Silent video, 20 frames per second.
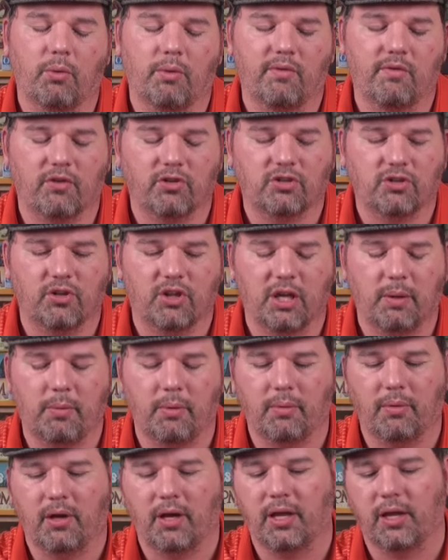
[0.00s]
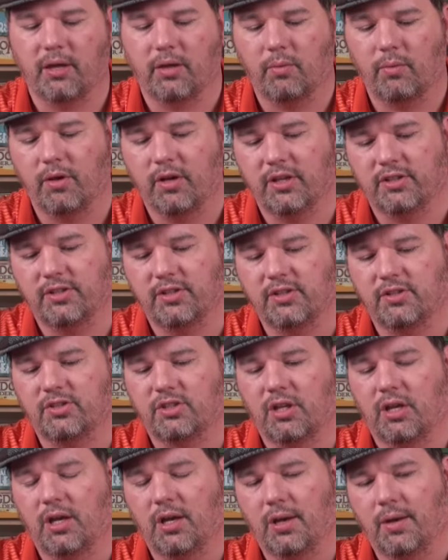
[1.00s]
When we first started the game, we were like, we listened
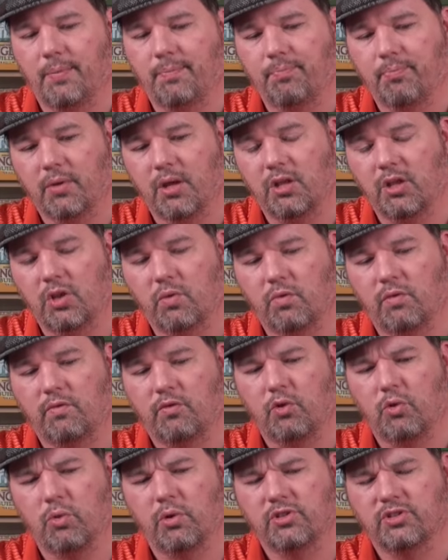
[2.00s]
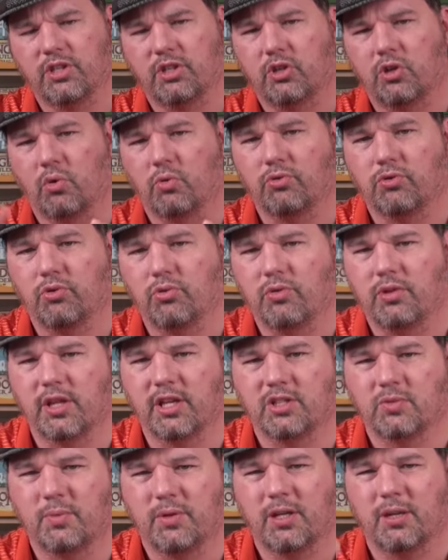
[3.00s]
to um, another reviewer said, don't do
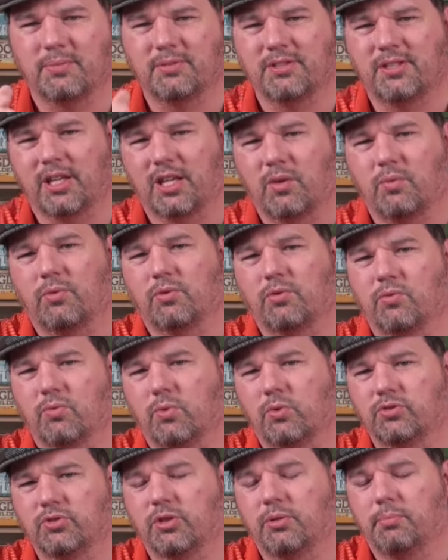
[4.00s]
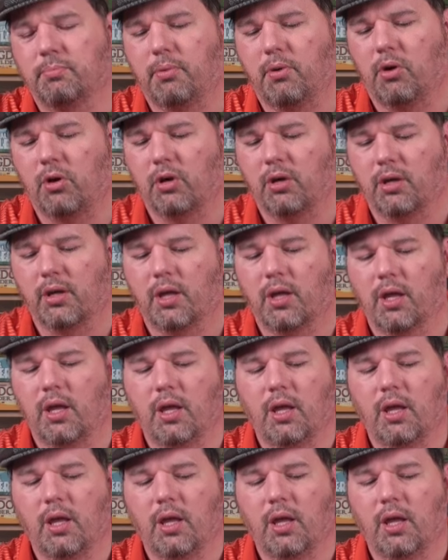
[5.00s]
this. We ended up sticking with the rules in the book.